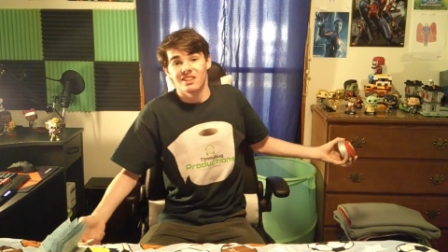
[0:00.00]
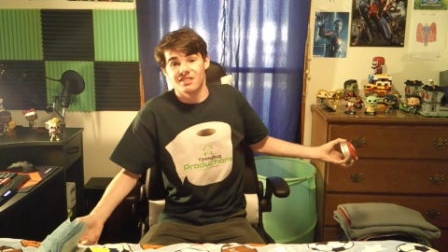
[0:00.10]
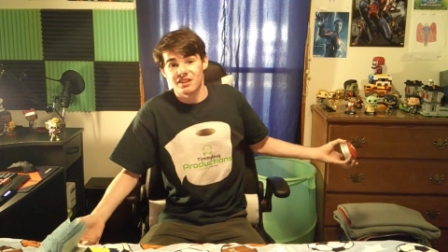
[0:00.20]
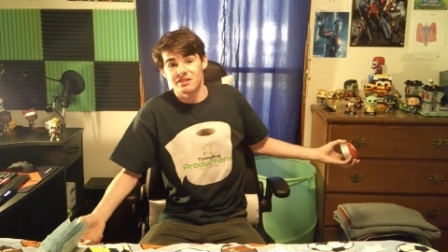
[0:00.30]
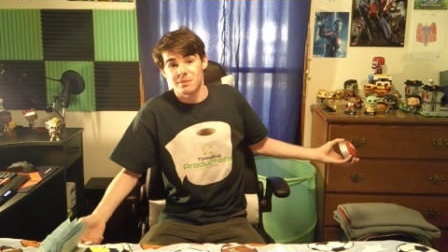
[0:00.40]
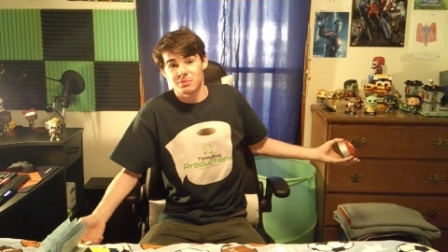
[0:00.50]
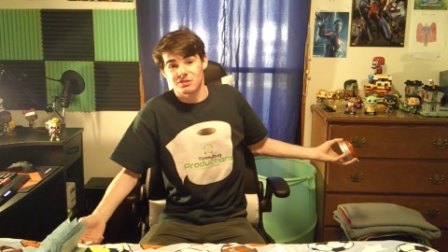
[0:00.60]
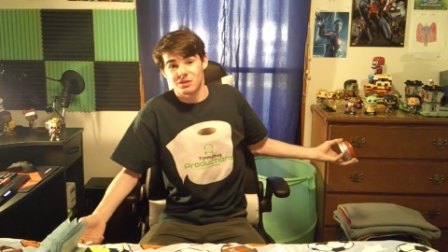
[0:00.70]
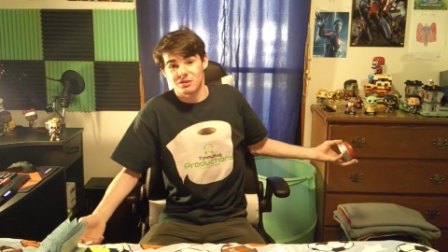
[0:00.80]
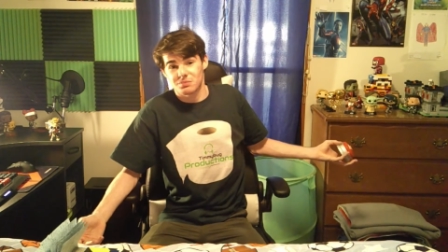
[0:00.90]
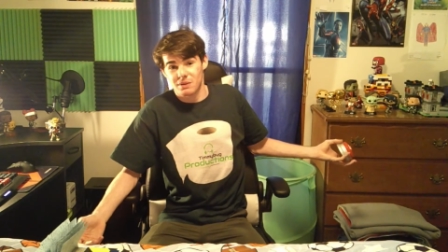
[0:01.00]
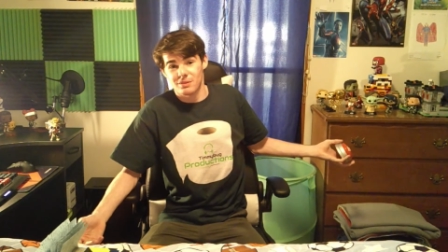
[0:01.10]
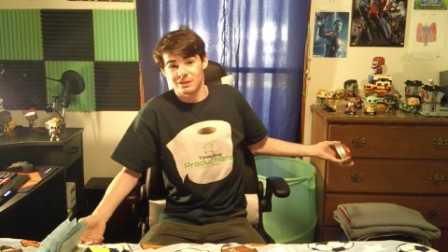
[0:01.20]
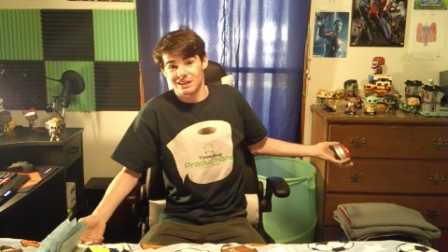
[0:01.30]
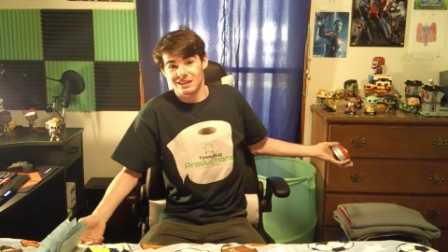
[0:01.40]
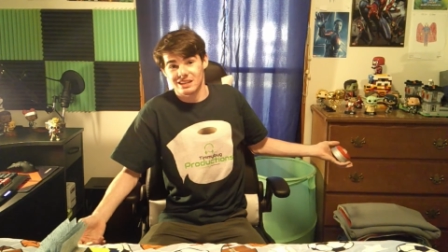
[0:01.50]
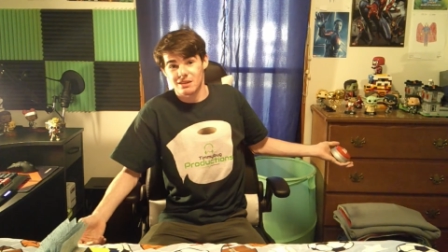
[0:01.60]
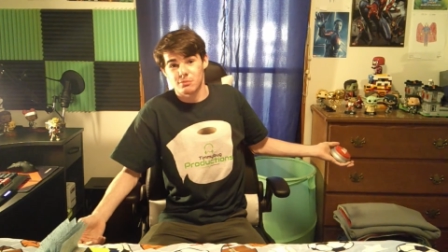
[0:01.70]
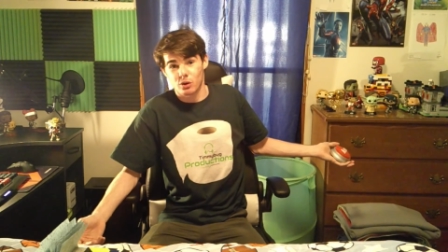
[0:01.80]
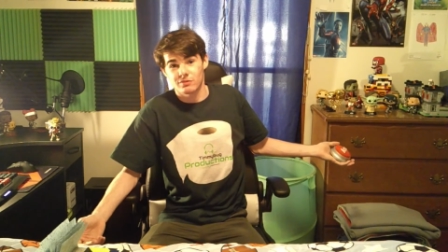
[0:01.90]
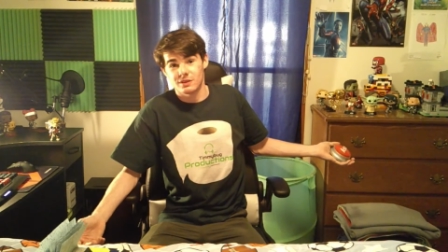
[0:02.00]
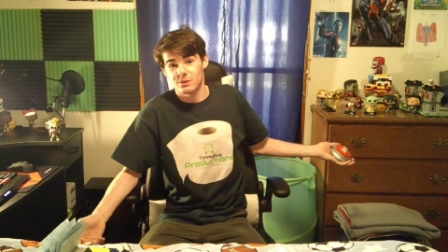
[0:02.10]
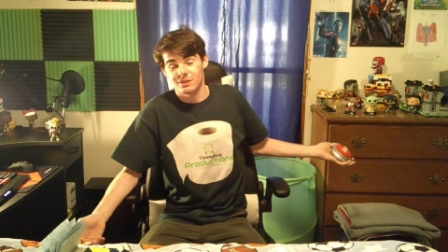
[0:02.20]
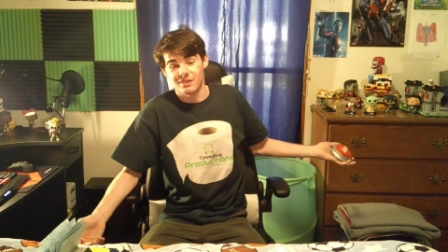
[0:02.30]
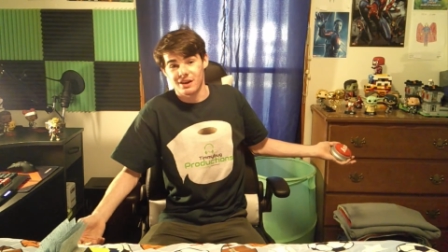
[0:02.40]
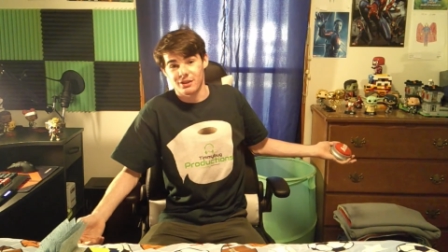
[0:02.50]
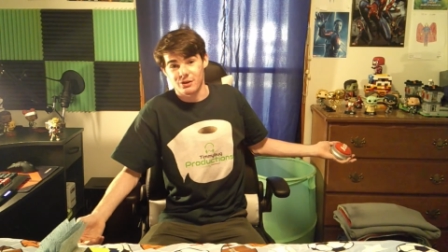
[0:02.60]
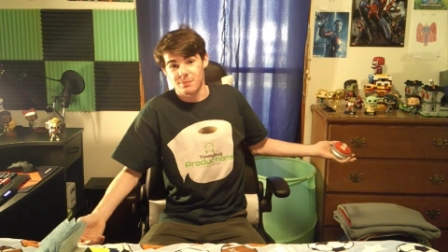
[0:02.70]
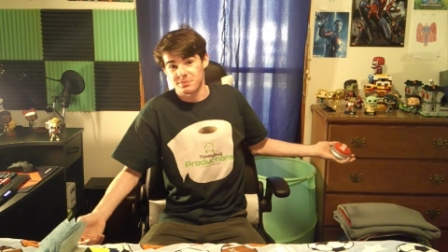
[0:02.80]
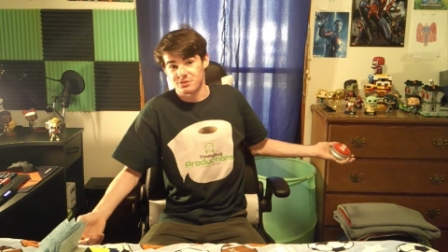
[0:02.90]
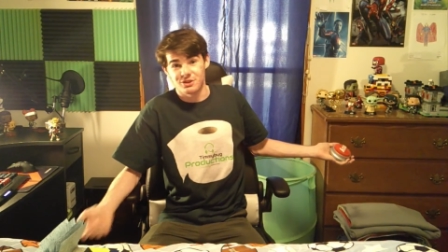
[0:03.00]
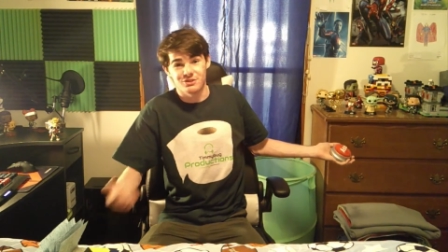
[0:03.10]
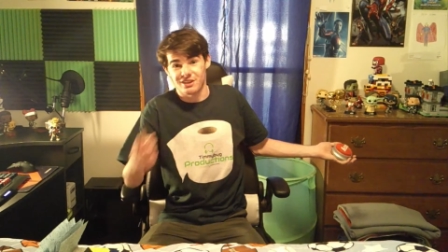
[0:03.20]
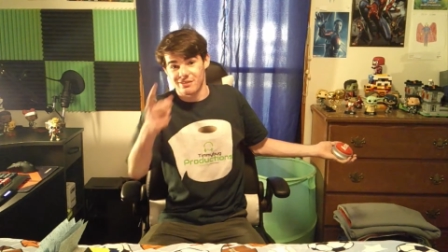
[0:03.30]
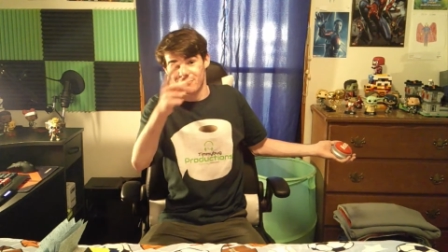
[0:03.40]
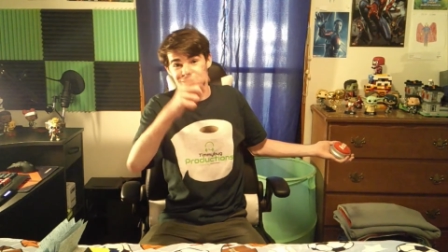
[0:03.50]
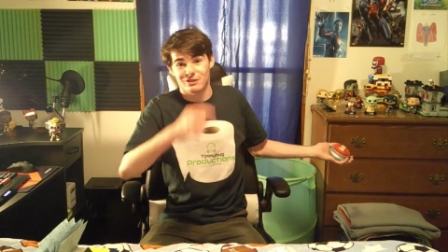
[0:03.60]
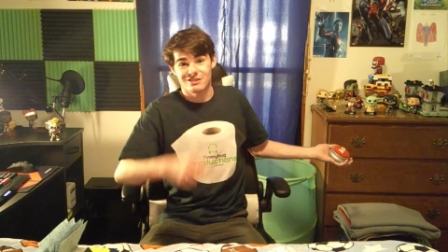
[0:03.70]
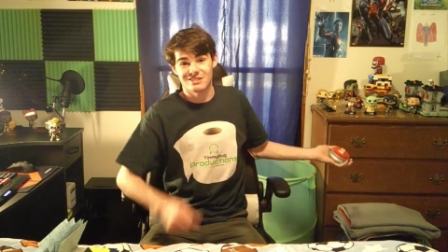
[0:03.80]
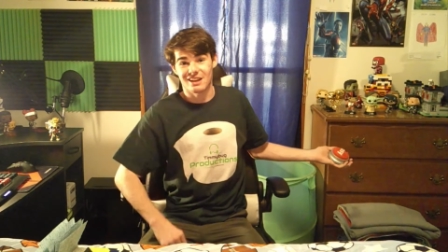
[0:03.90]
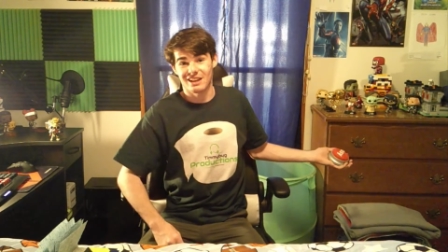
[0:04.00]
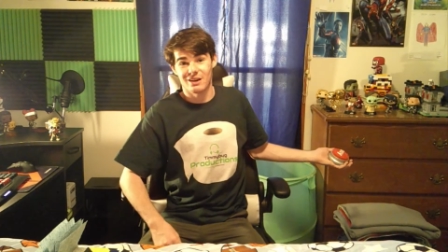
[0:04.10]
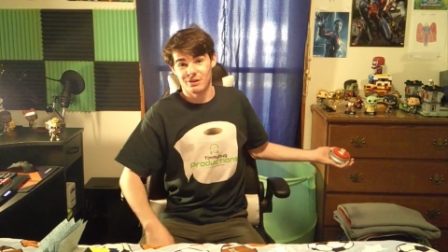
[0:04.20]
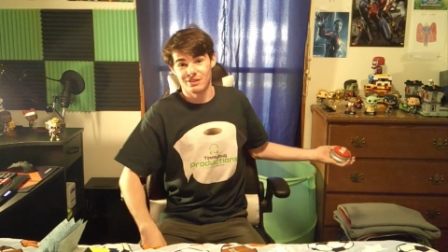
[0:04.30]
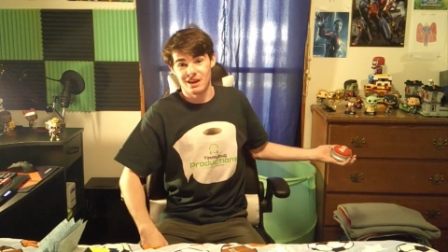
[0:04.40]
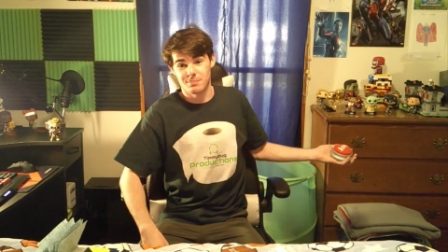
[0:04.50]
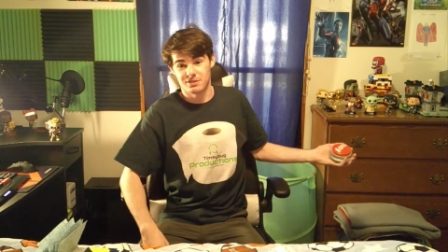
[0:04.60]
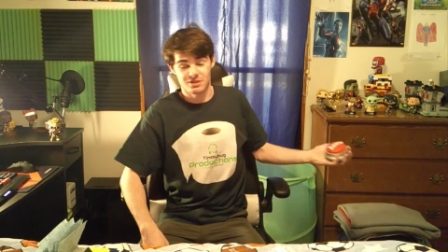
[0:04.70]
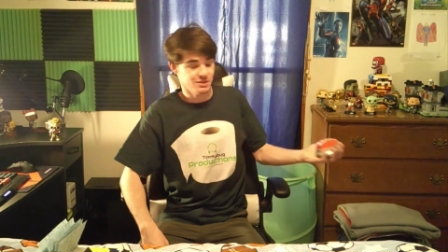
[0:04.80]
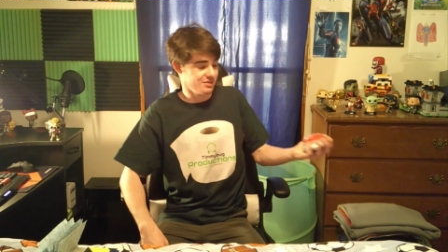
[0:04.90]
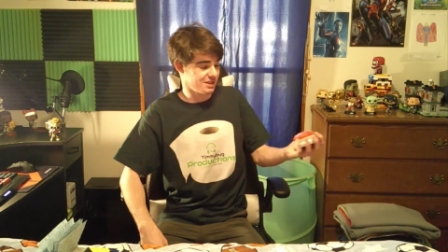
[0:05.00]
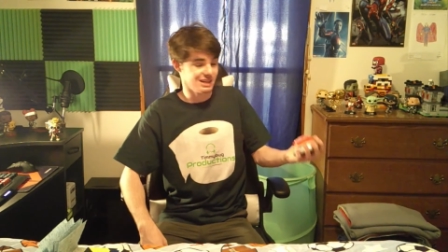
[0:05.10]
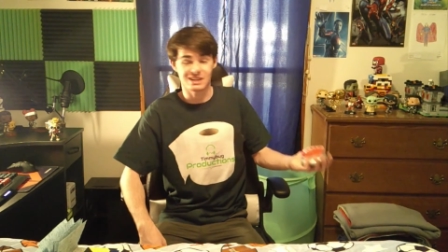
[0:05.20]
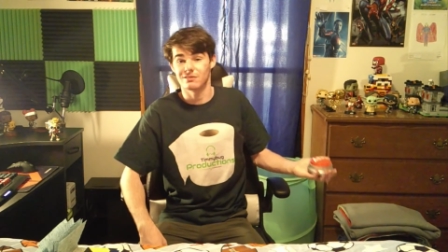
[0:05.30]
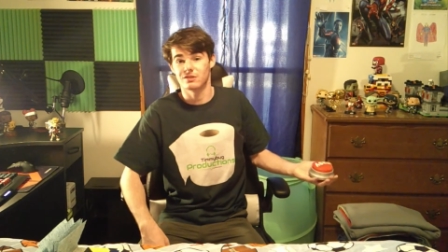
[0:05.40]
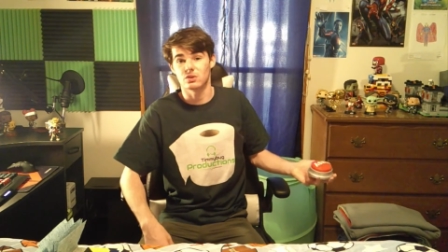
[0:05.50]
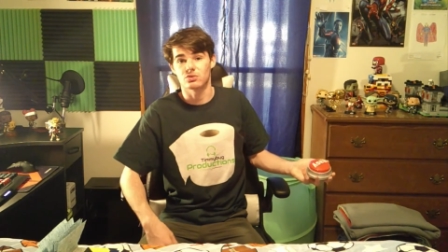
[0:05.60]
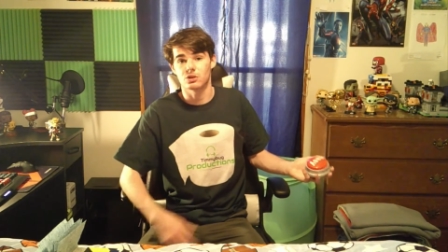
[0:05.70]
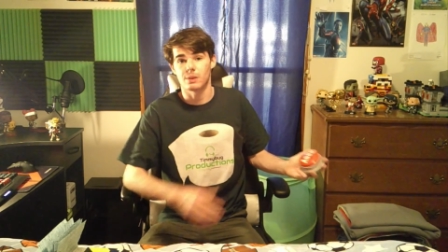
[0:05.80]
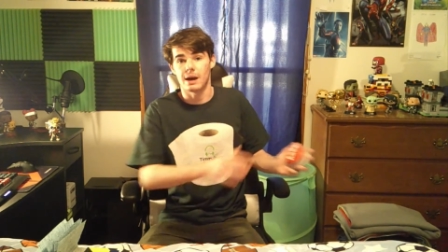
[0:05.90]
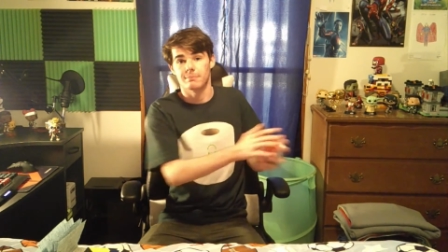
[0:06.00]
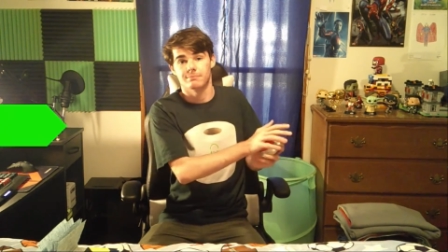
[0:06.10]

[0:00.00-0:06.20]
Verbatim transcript: this episode is probably going to get more viewed than the other episodes, so I figured sell out on the episode that's going to get views. Goodbye.